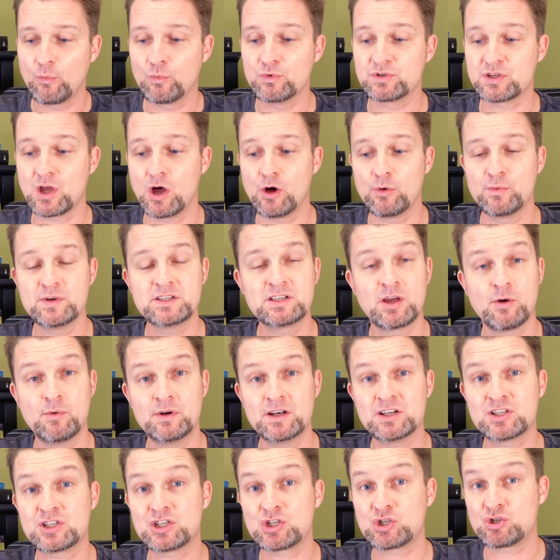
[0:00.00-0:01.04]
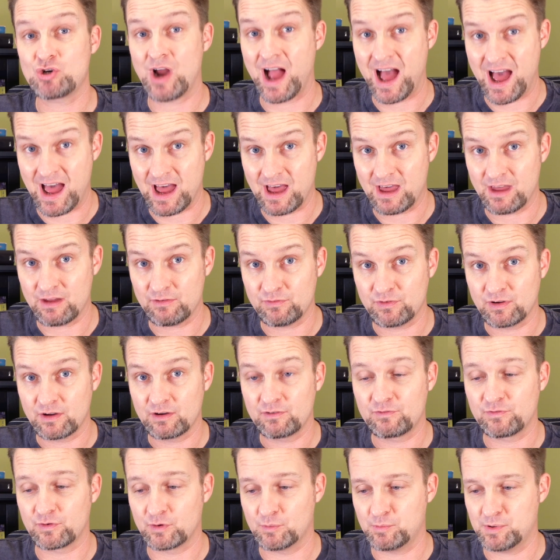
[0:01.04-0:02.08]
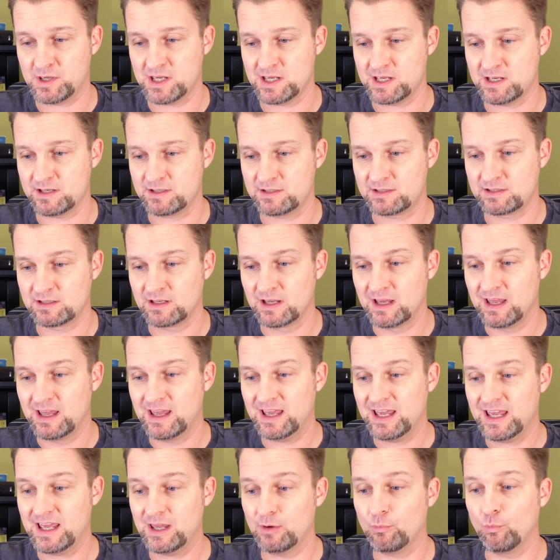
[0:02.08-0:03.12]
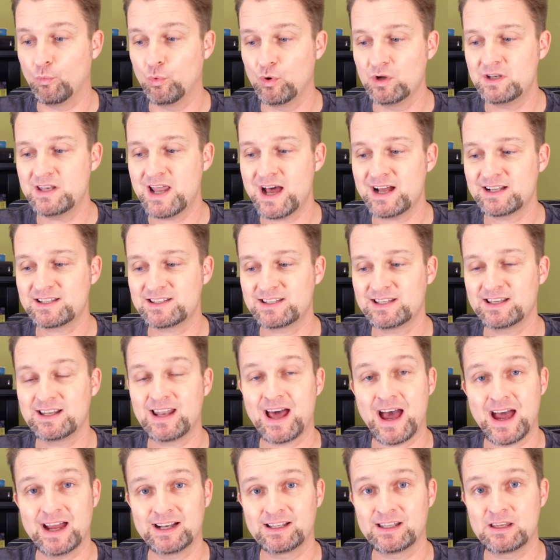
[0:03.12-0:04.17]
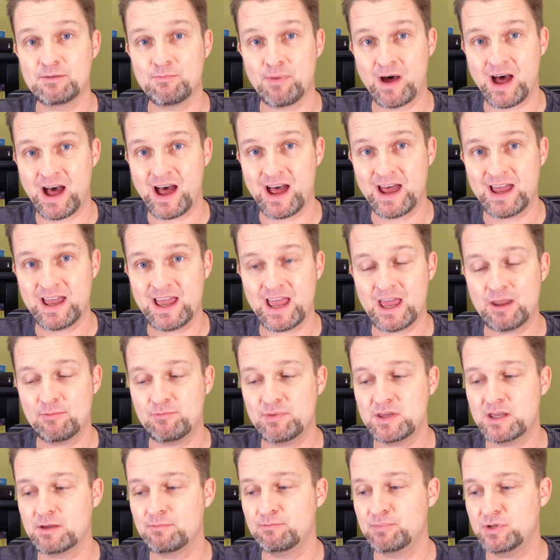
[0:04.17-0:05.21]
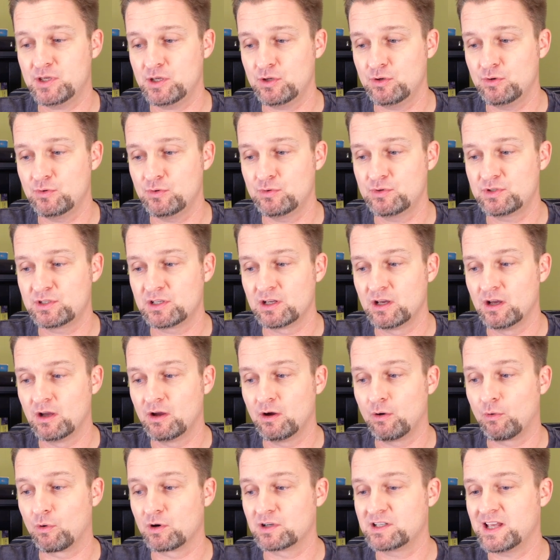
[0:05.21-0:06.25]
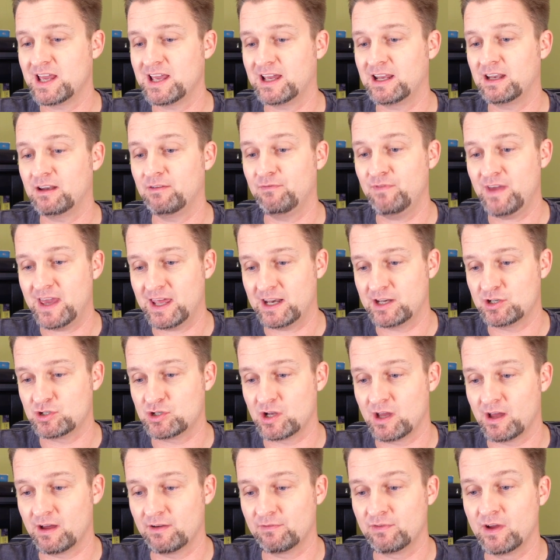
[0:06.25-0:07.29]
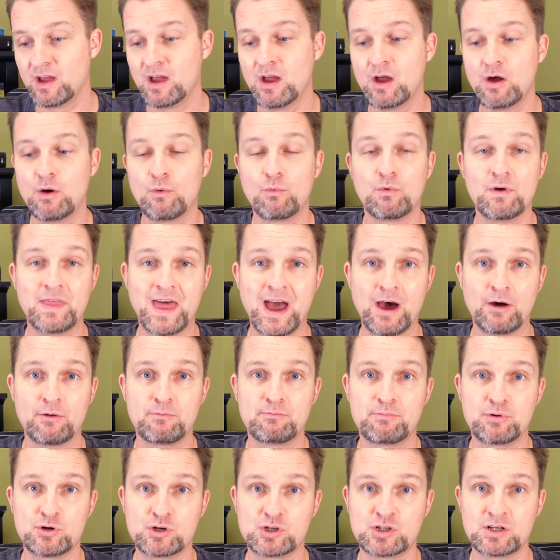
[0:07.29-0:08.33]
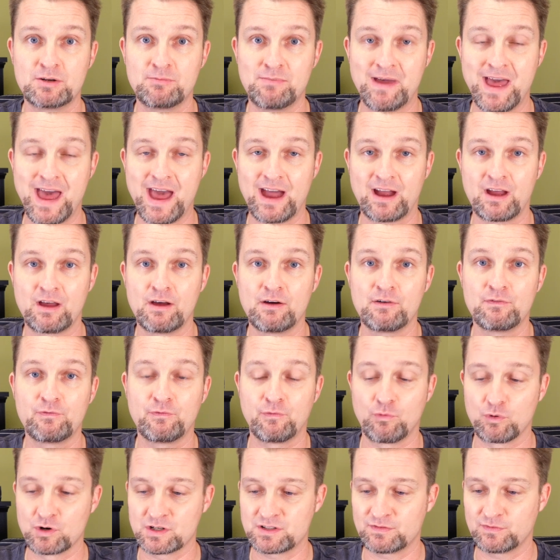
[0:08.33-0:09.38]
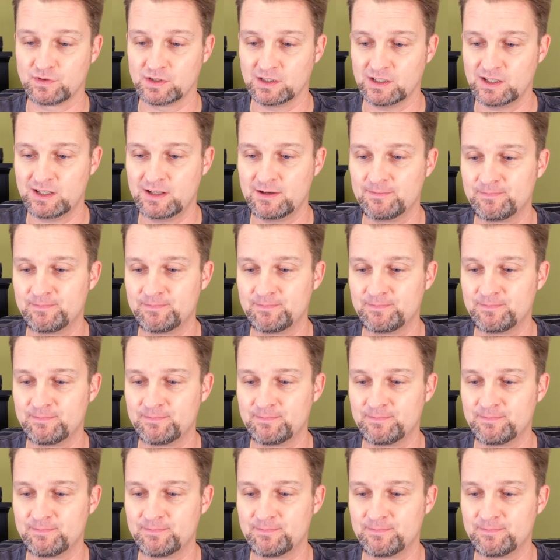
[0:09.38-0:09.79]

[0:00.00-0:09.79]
was always going to strive for peace, it would not sit idly by and be abused or taken advantage of without pushing back forcefully.